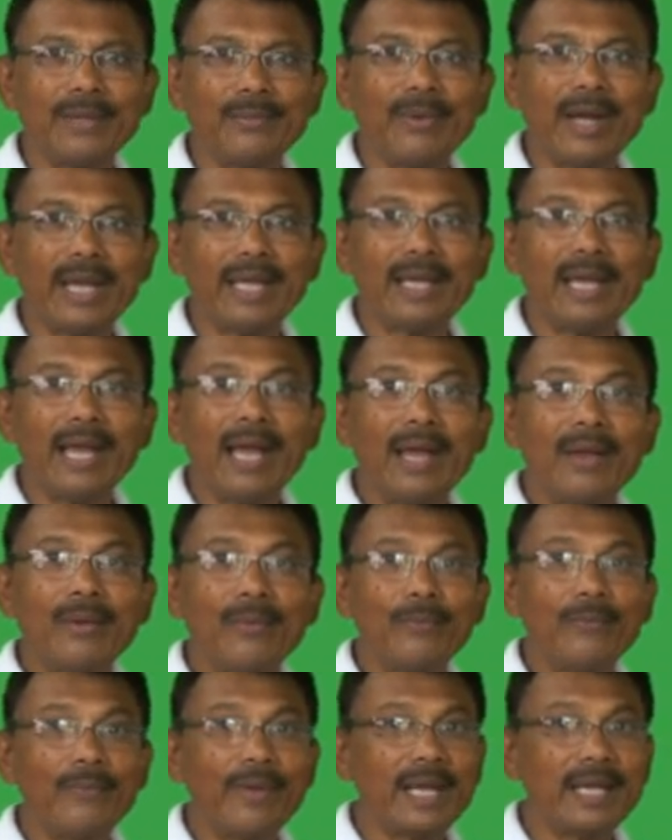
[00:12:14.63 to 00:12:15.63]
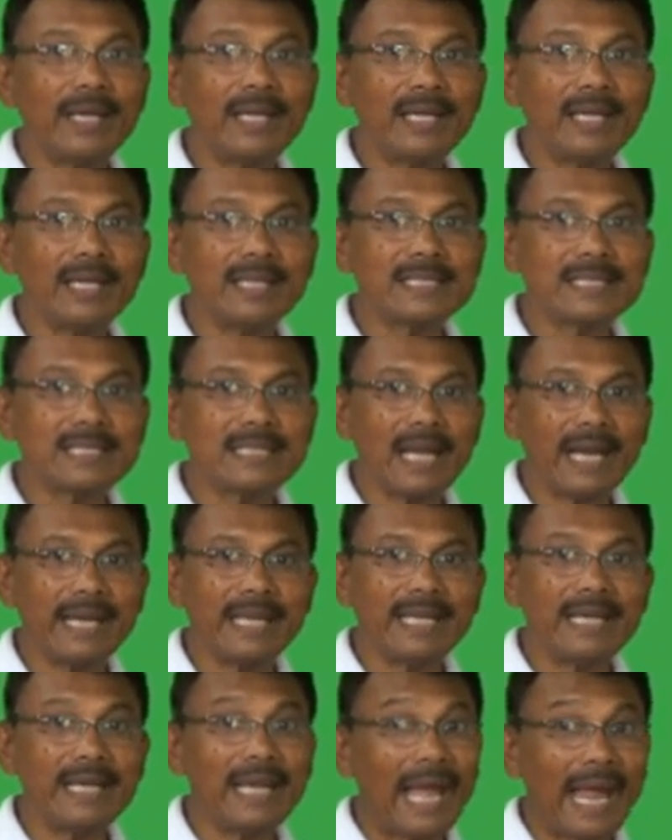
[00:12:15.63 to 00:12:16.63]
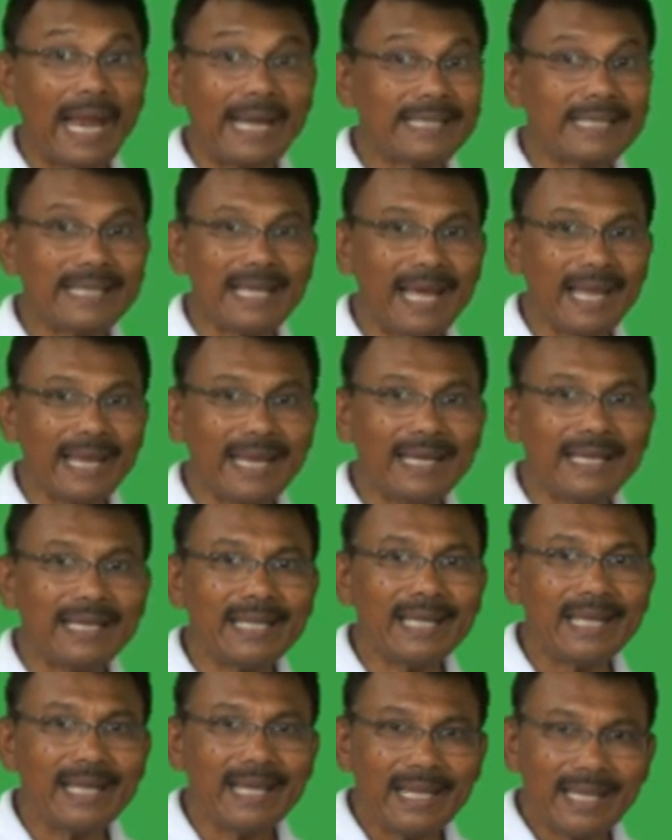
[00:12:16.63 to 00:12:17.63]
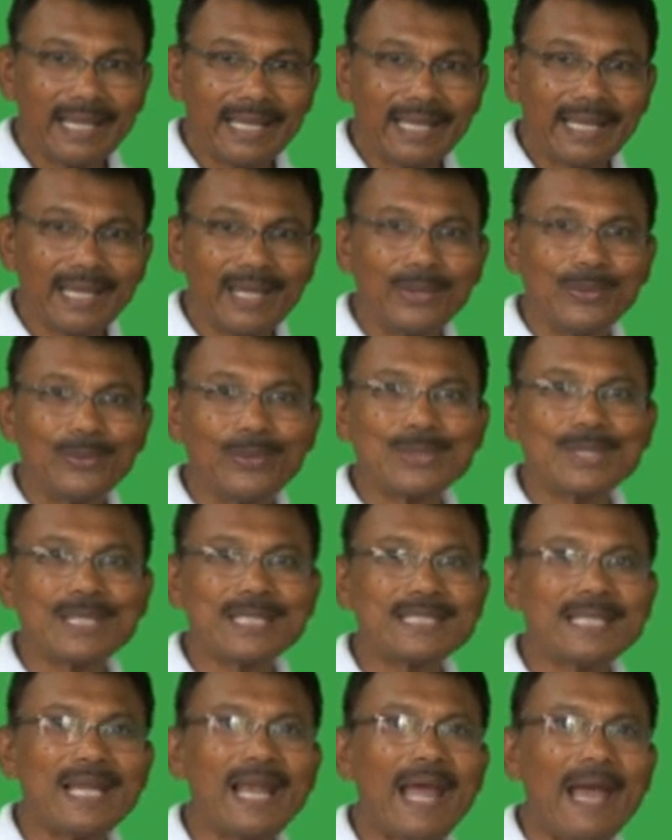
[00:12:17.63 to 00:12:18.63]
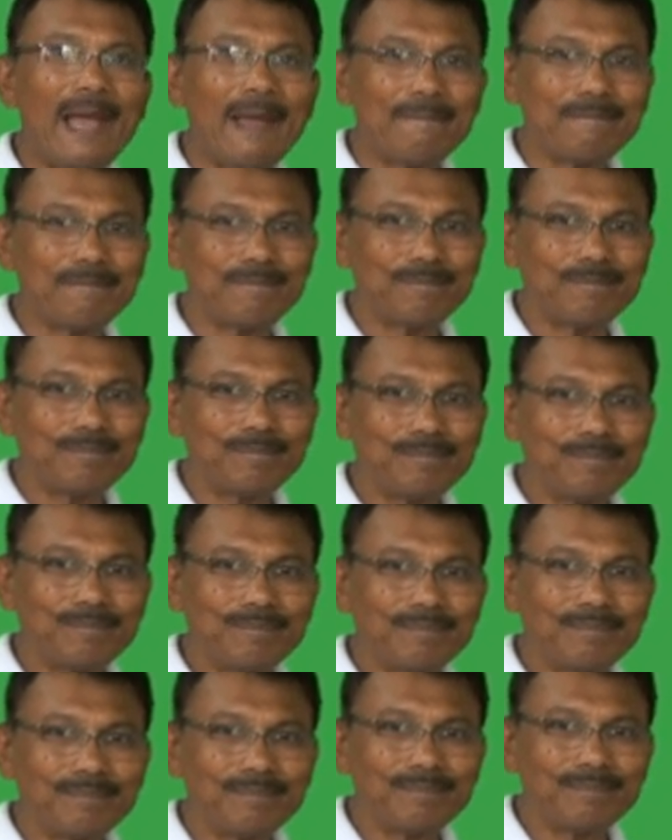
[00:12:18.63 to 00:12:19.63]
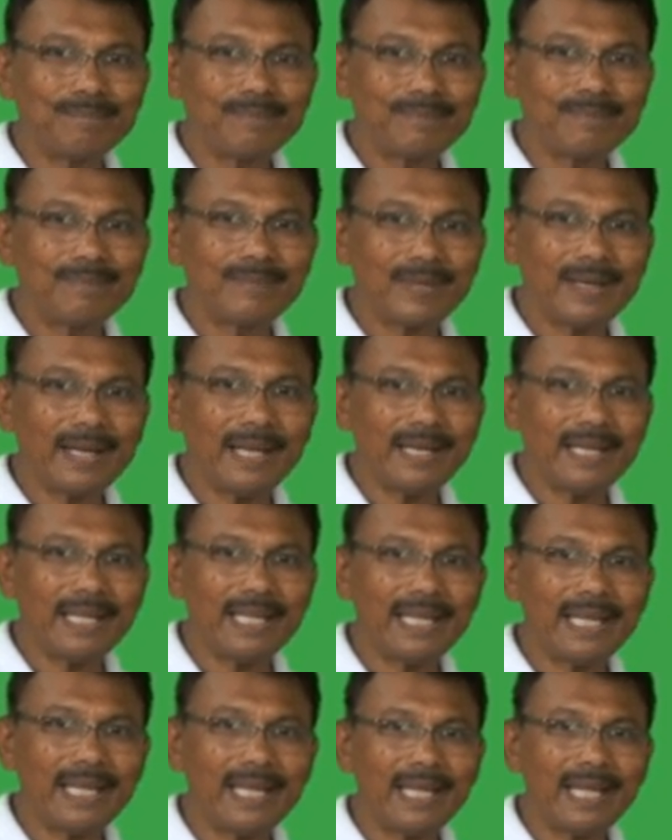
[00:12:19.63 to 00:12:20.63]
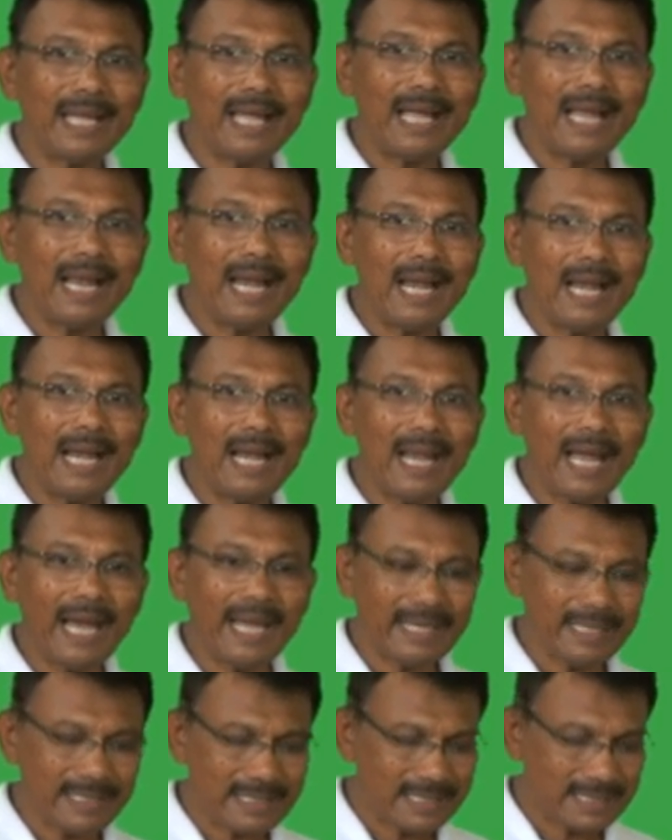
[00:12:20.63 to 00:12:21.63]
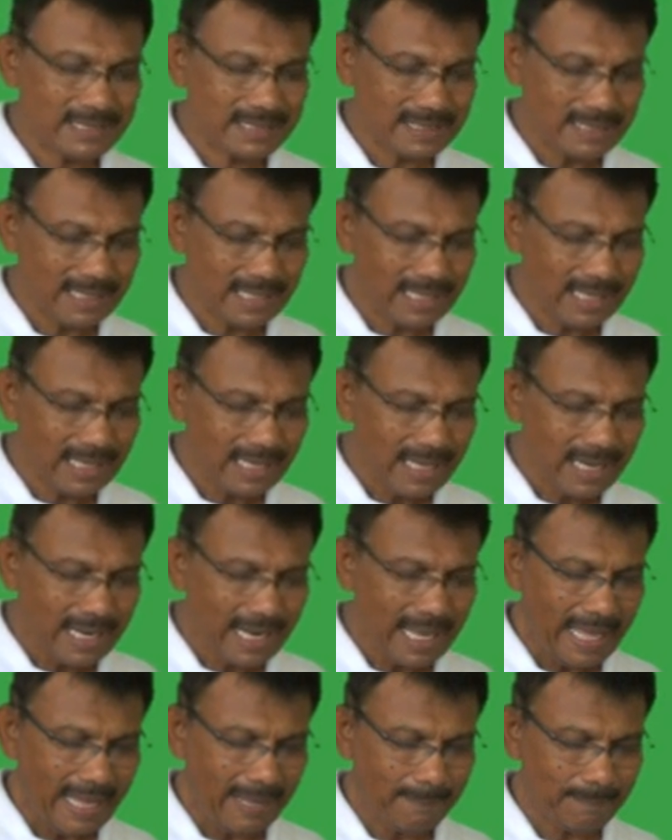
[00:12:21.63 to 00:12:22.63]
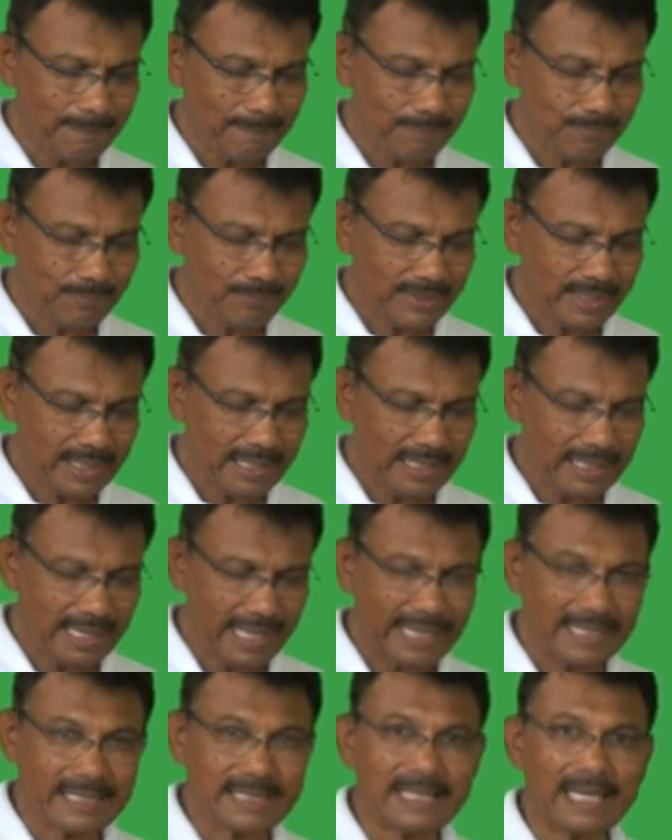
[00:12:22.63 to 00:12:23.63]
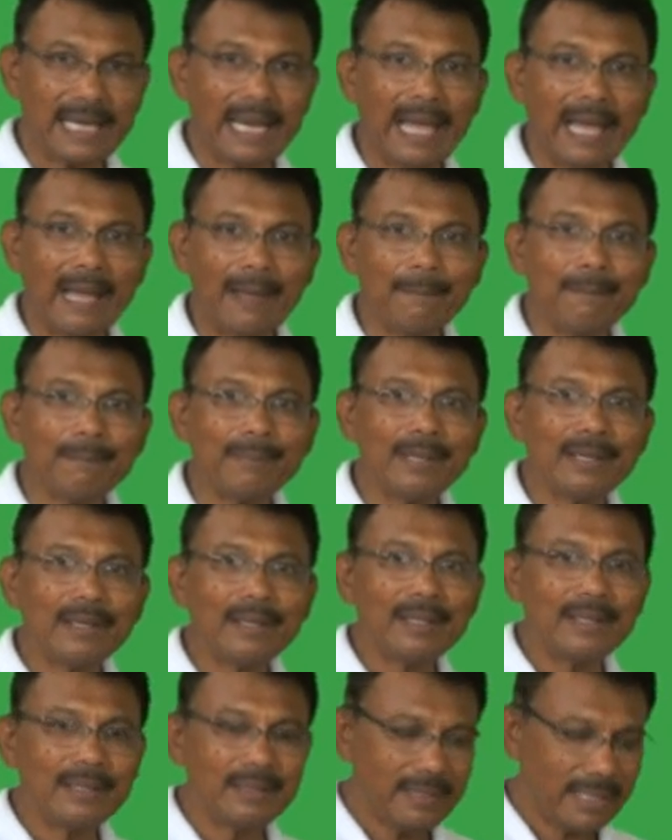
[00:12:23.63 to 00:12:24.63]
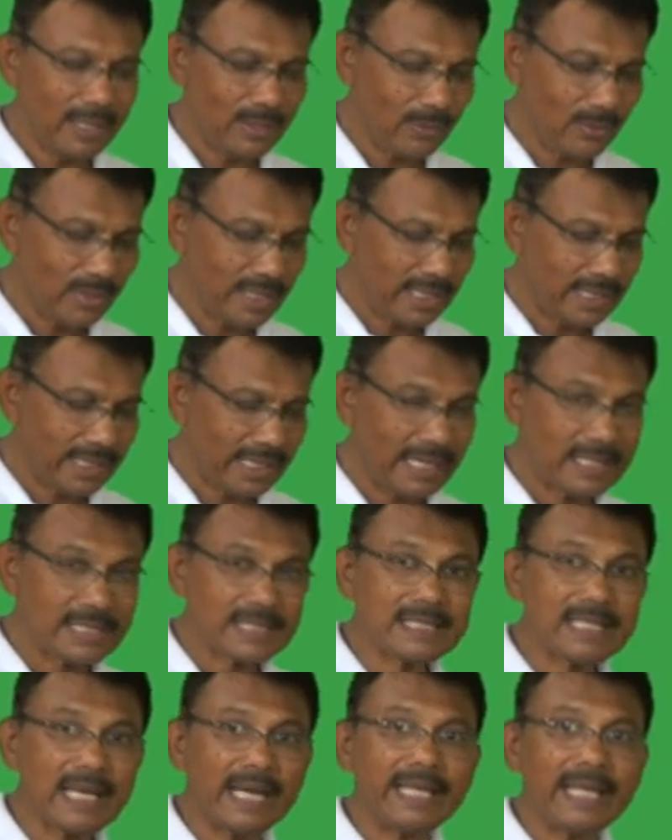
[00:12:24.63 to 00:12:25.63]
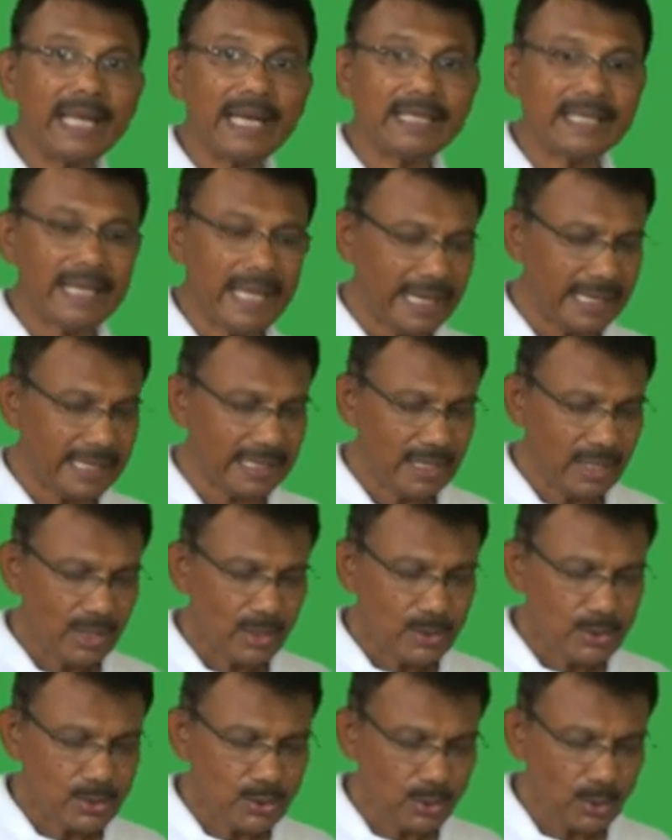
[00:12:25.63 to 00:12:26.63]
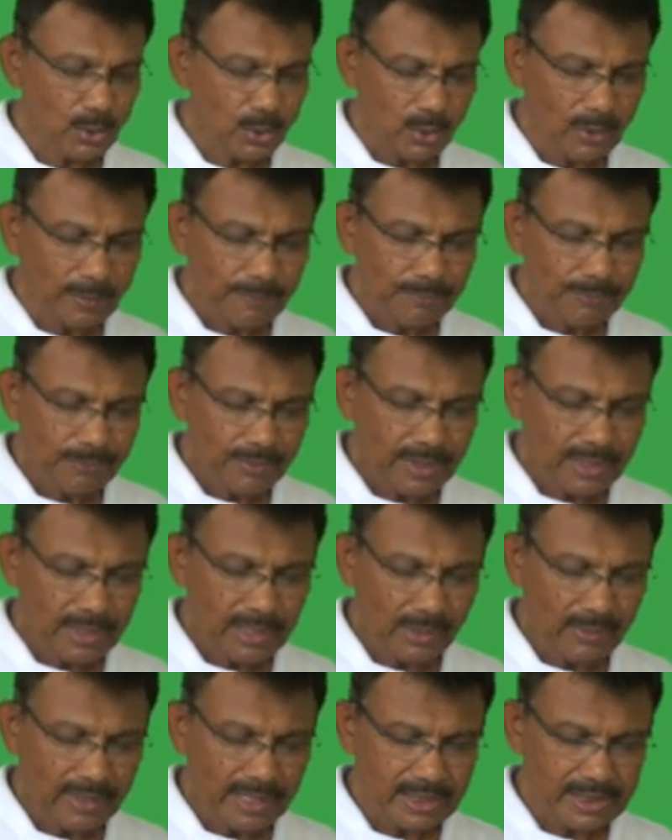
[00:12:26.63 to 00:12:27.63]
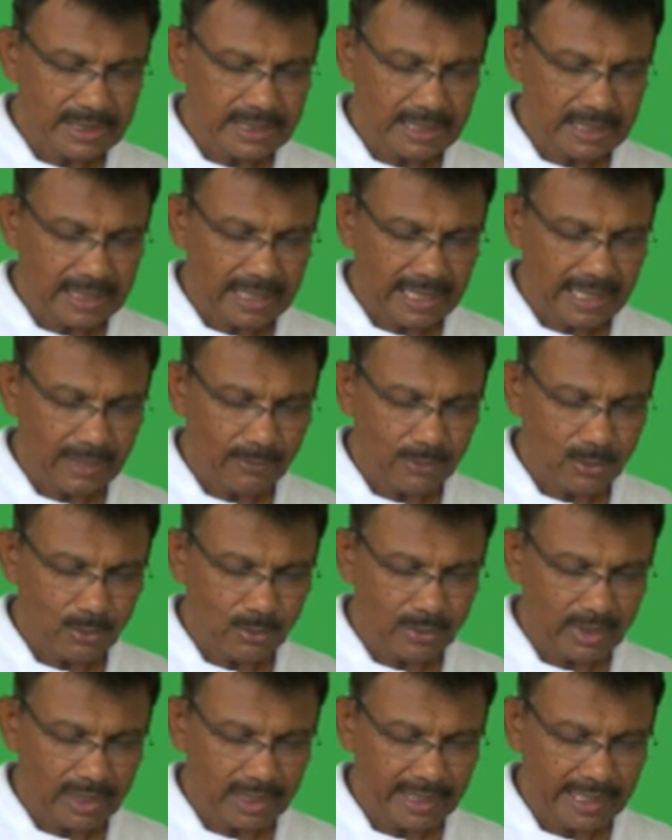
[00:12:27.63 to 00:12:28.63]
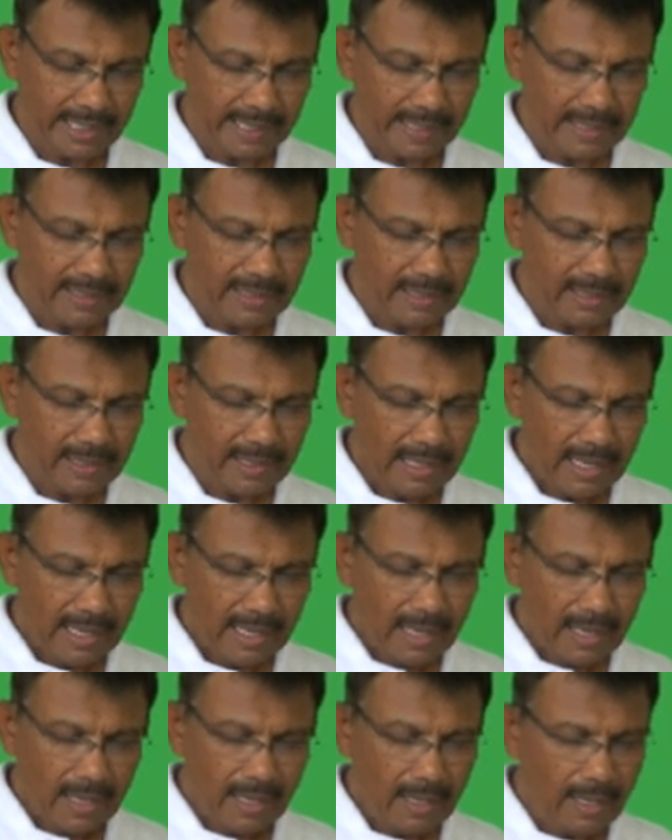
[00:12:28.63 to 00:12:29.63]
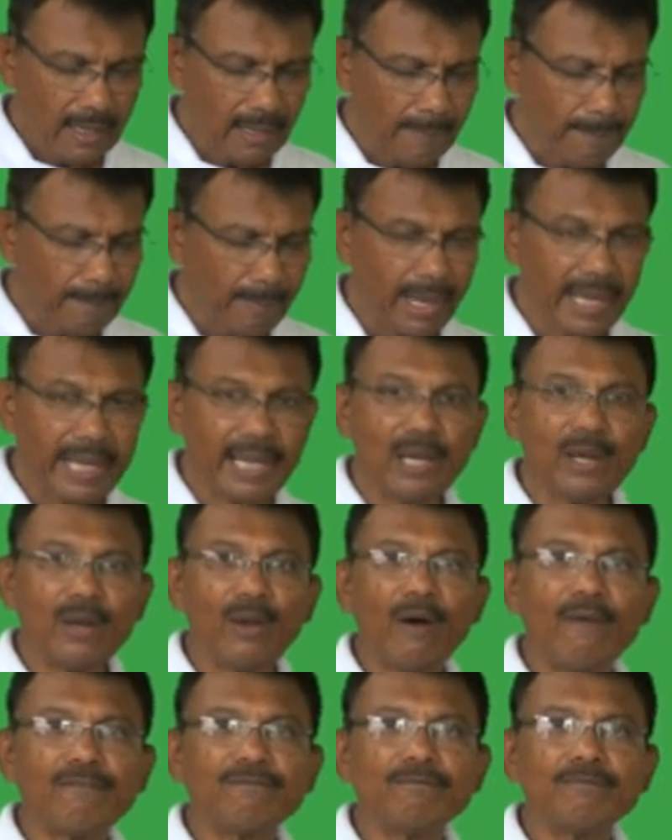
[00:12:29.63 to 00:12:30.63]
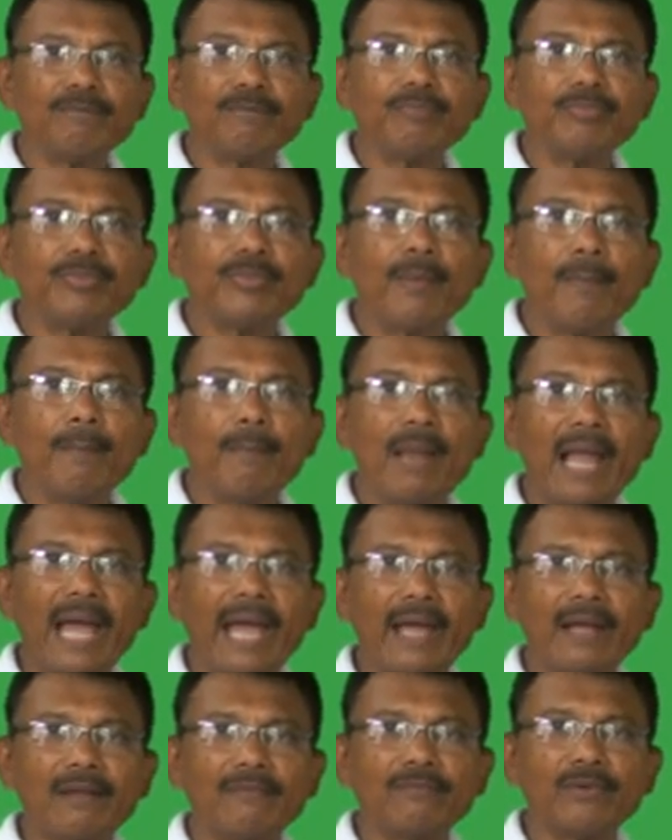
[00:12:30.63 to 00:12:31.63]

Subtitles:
Why? When he is studying at night, he uses a lamp. Right? He lights a lamp. He lights a lamp, then only he can study at night. So now let's have a look again. A pile of blank.